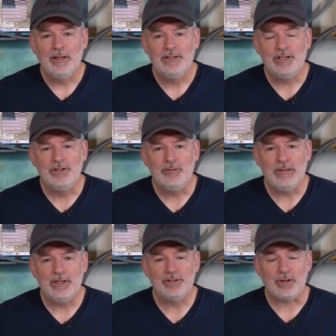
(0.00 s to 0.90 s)
to do
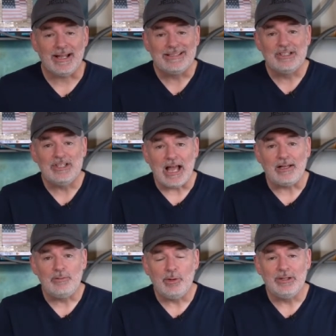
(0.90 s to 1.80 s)
ministry. That's
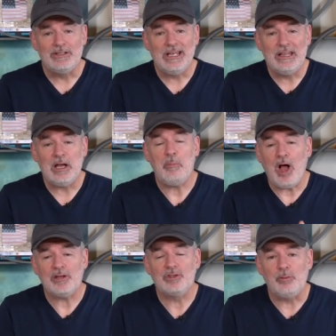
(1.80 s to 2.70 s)
exactly what we see the
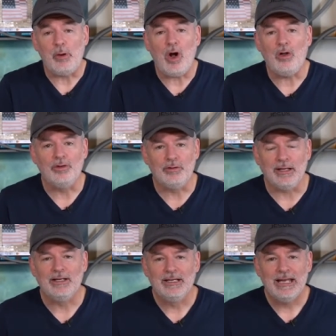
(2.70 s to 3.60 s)
Apostle Paul
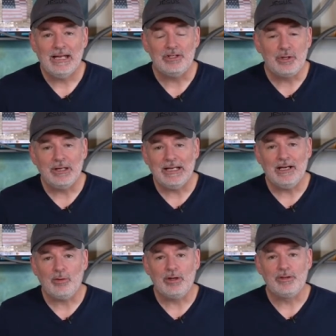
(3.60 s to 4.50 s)
doing. And he's doing it
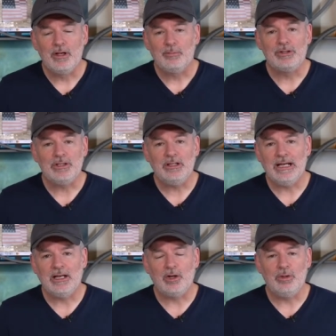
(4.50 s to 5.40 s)
here with Priscilla
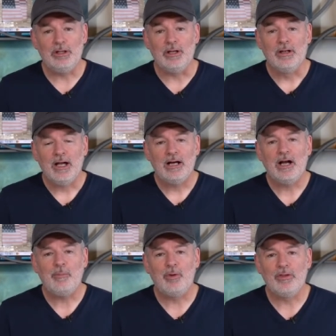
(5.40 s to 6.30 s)
and Aquila, a
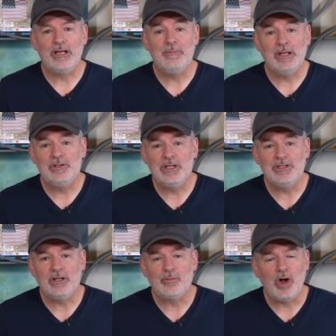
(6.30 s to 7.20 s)
couple that he mentions
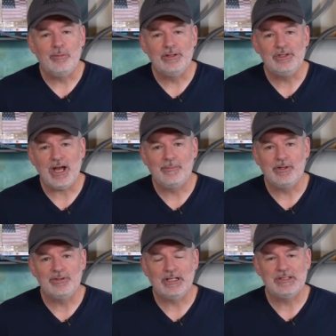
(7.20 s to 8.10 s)
in Romans chapter
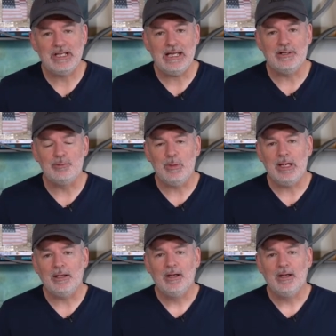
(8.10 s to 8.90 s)
16 as being,